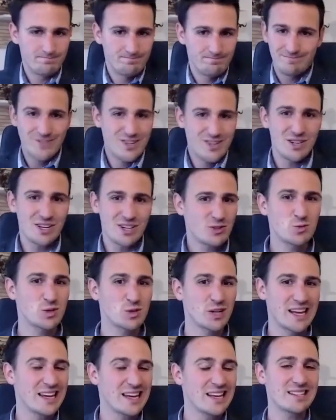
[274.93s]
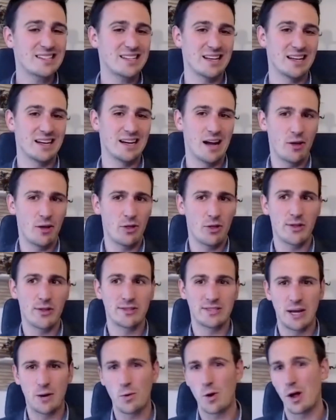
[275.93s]
There just isn't, other than
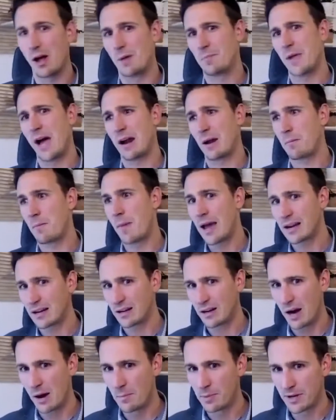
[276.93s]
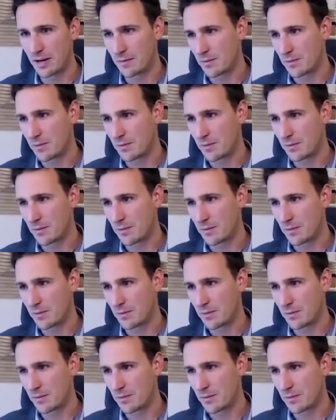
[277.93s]
saying, well, I'm not a mega company.